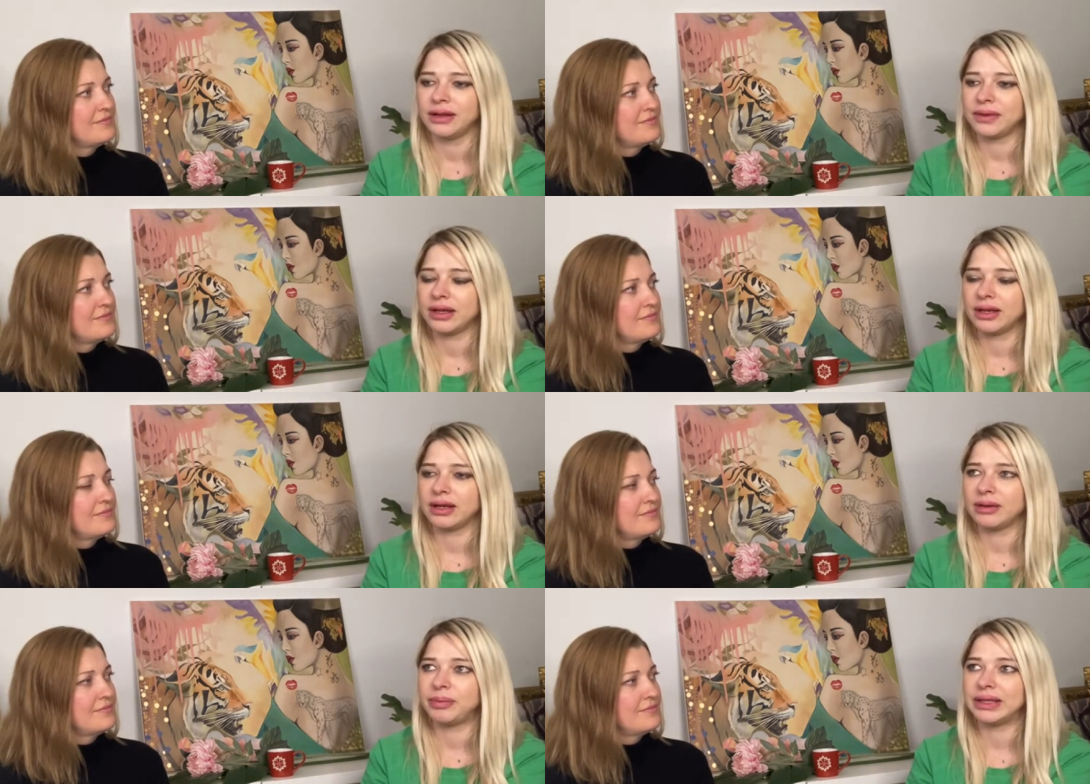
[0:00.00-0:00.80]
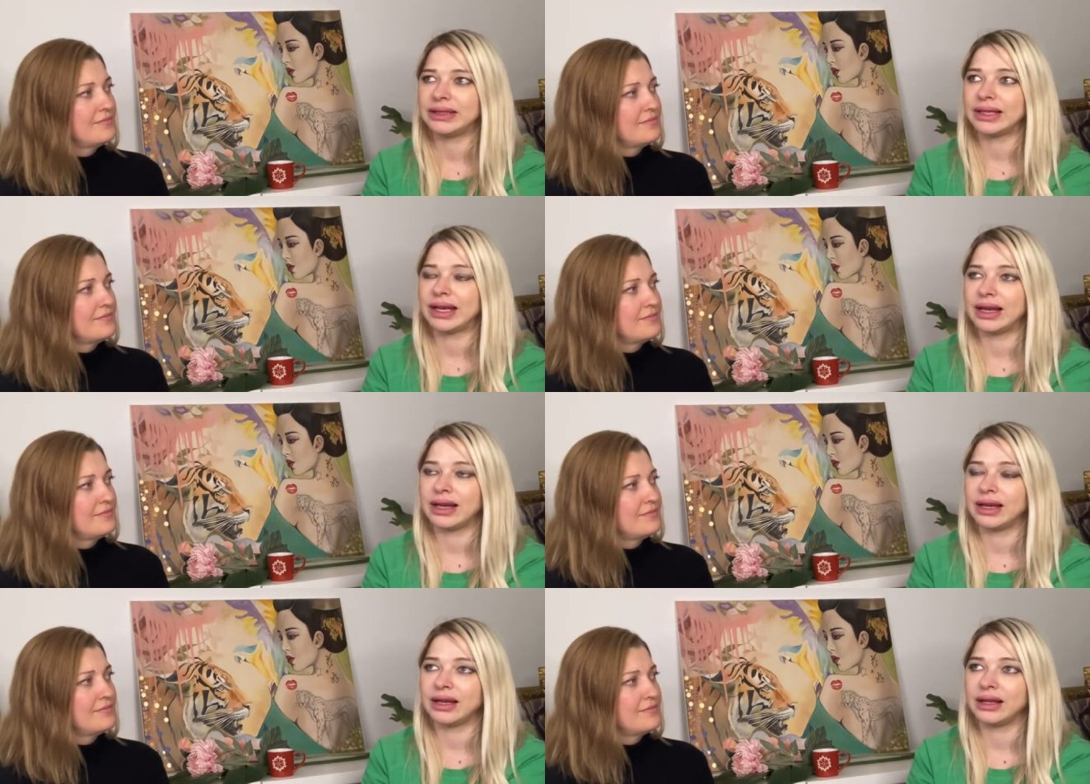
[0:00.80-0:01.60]
Speaker 1: Uh, but
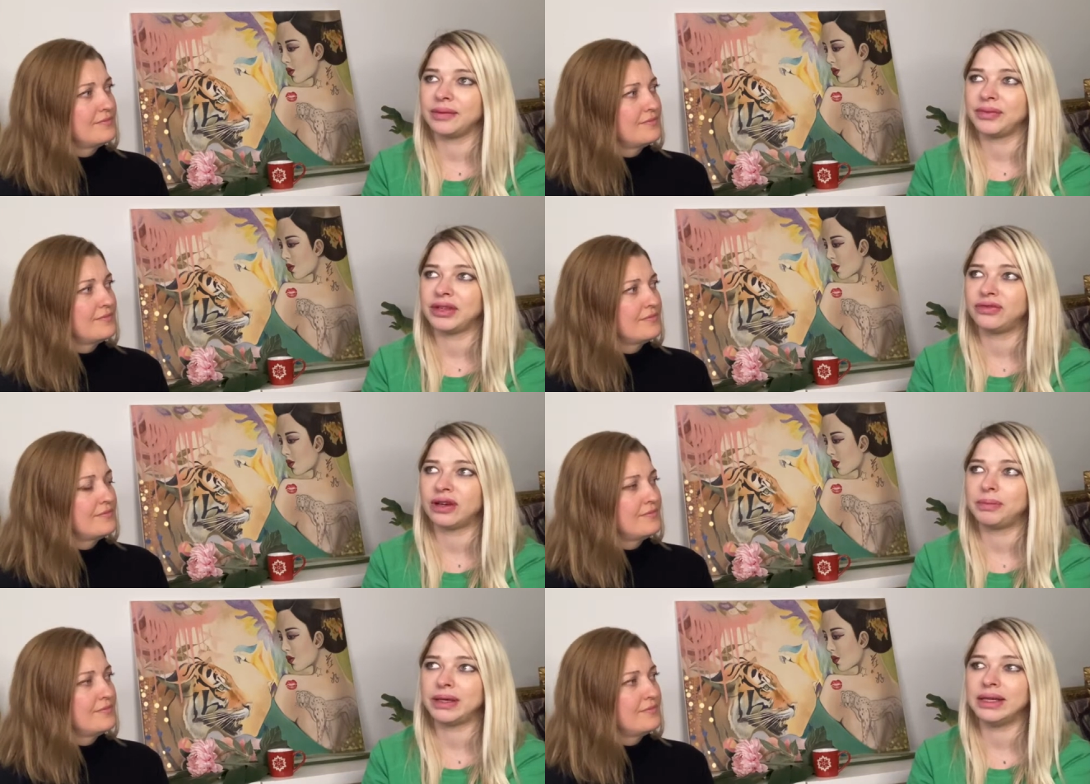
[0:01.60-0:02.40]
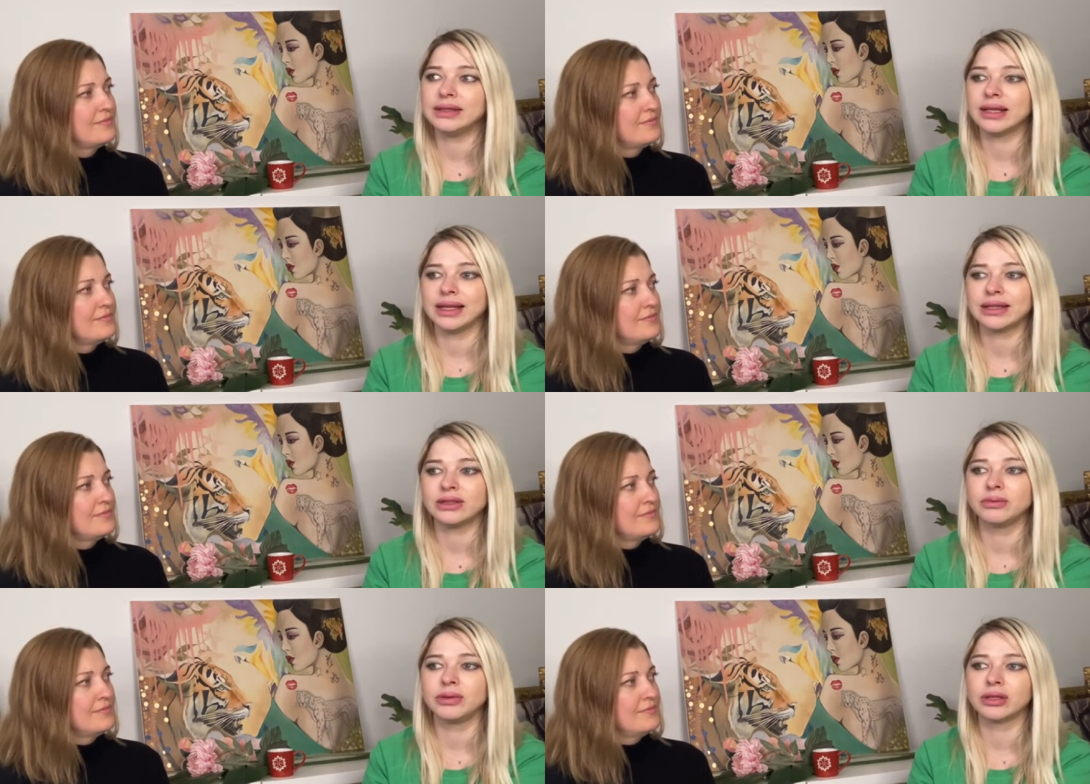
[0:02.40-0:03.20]
uh, if I paint, I like to
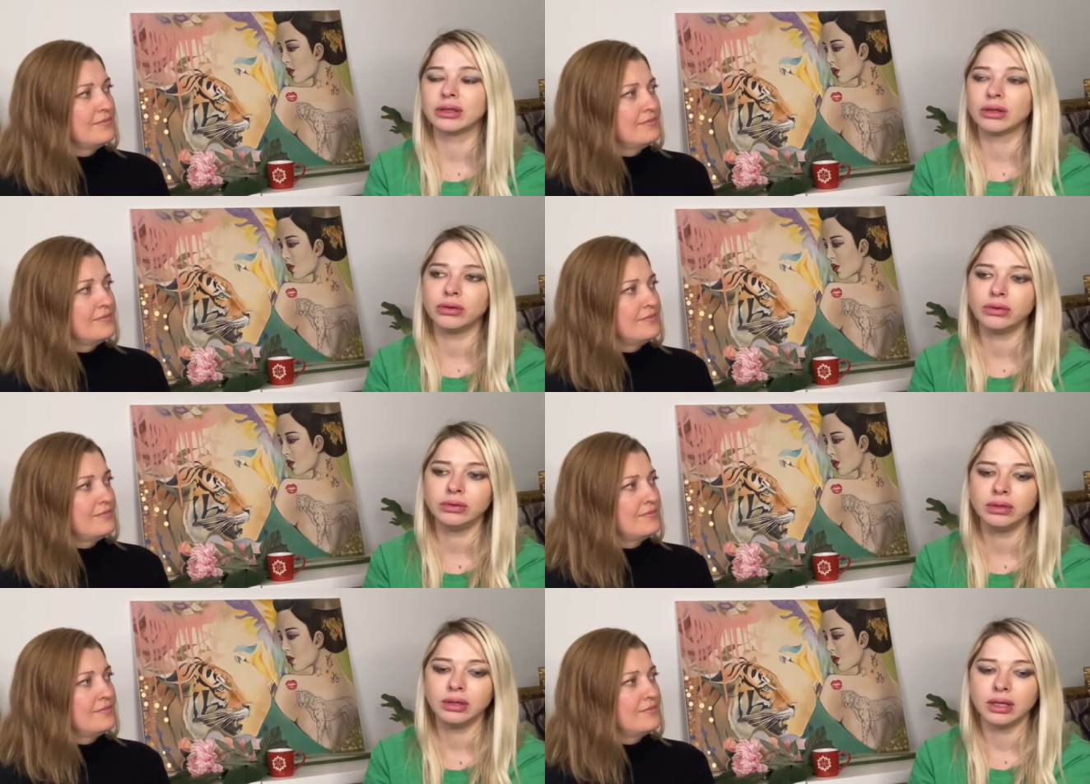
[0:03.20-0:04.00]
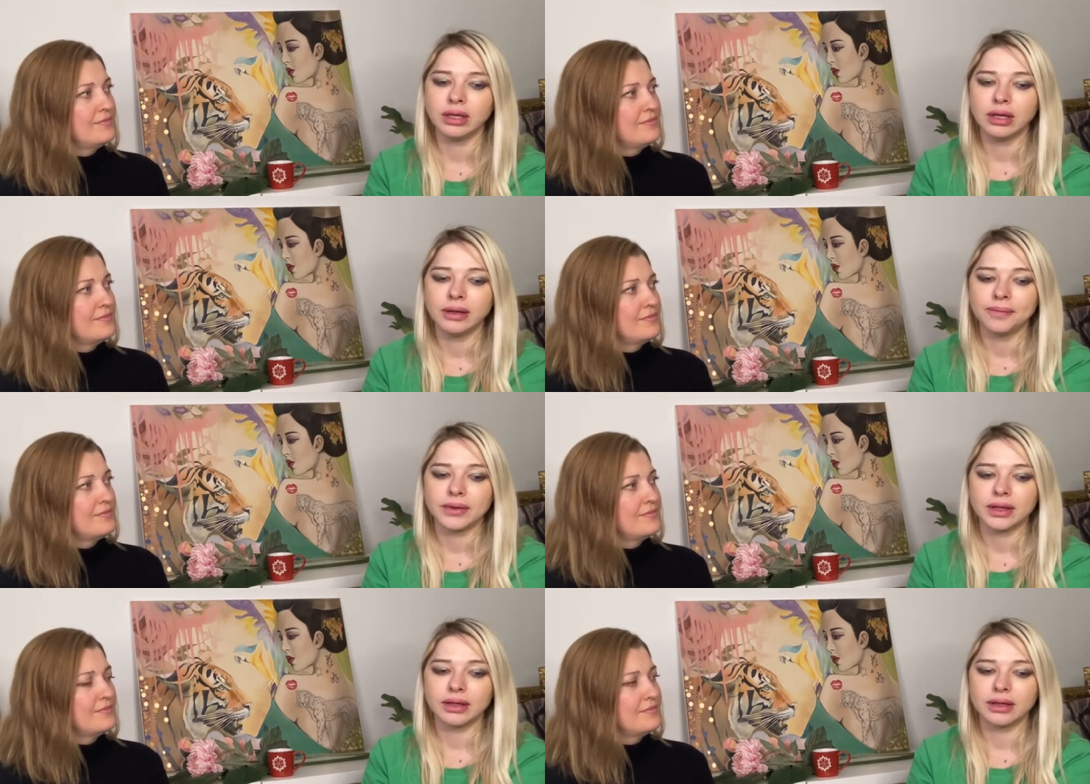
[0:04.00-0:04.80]
be alone,
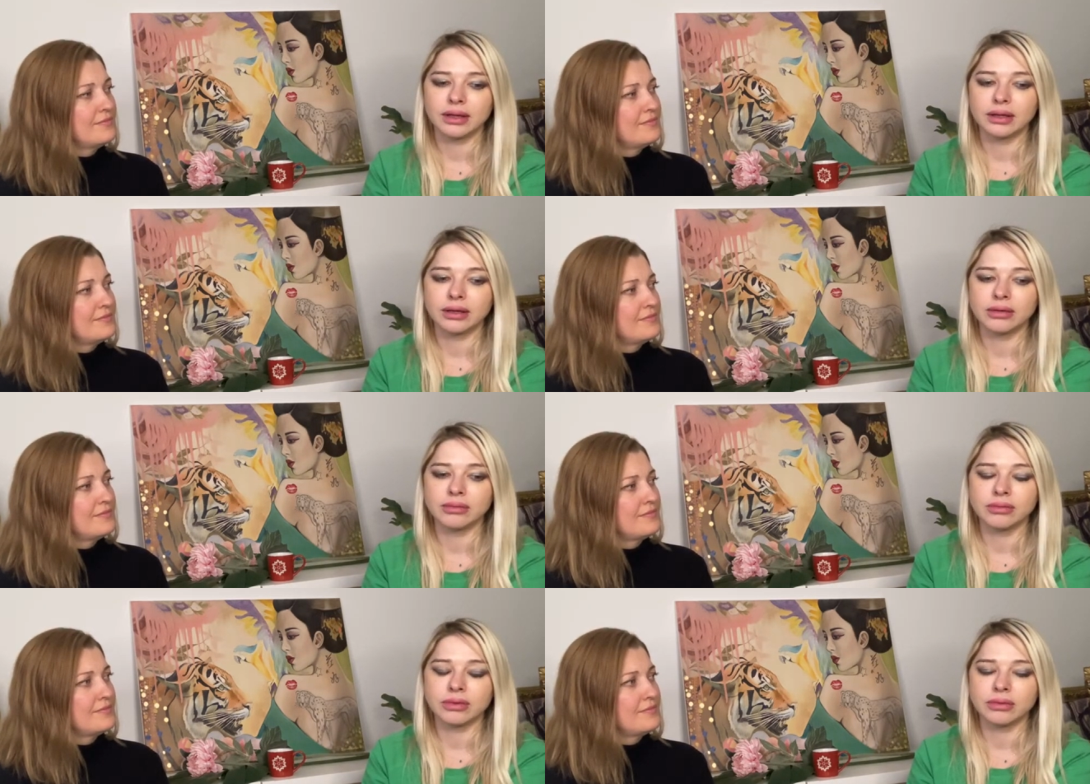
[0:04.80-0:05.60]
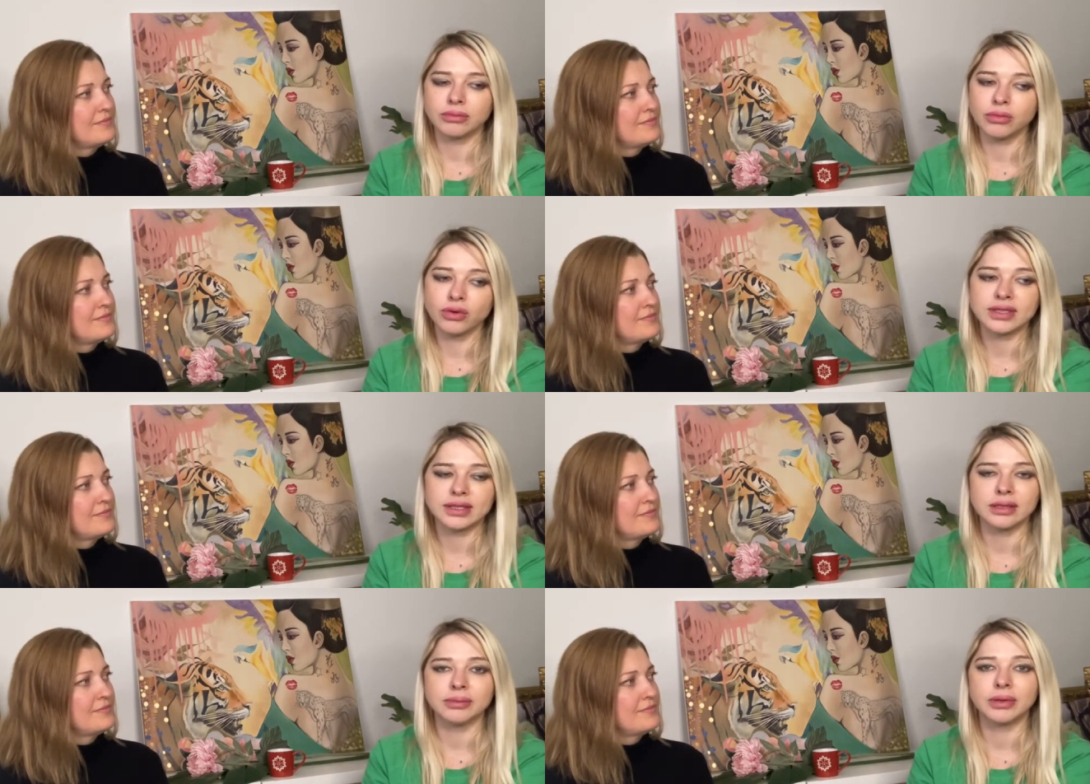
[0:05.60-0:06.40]
uh,
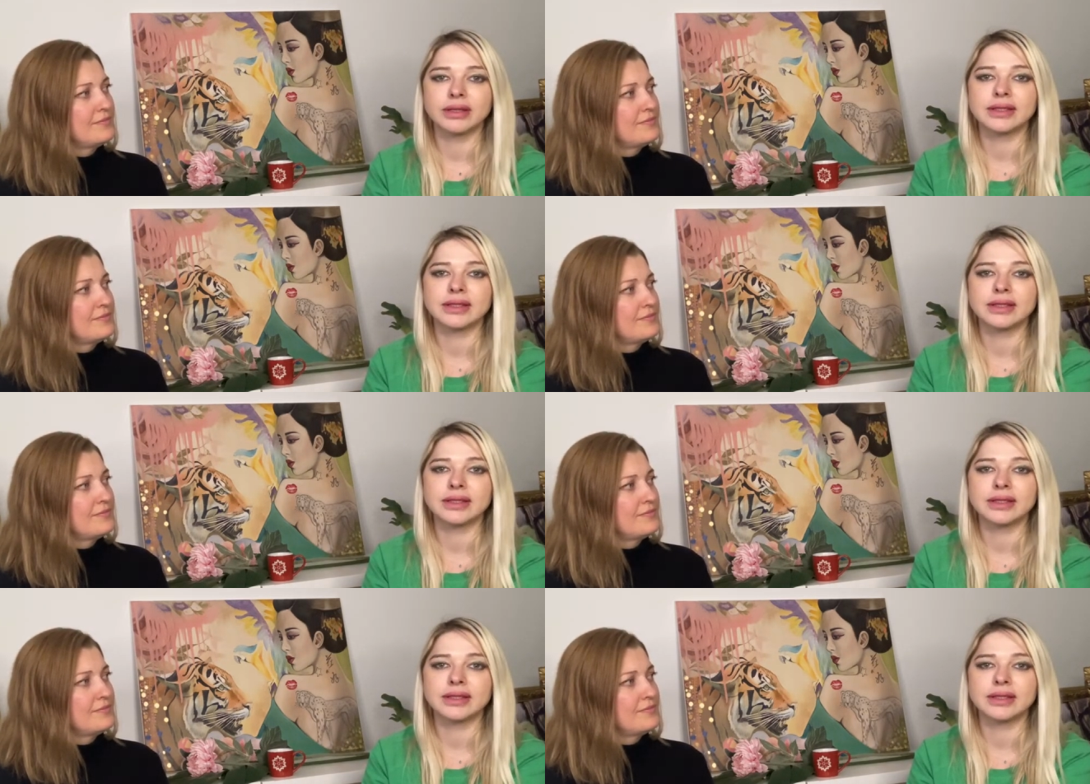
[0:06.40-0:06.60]
mostly. But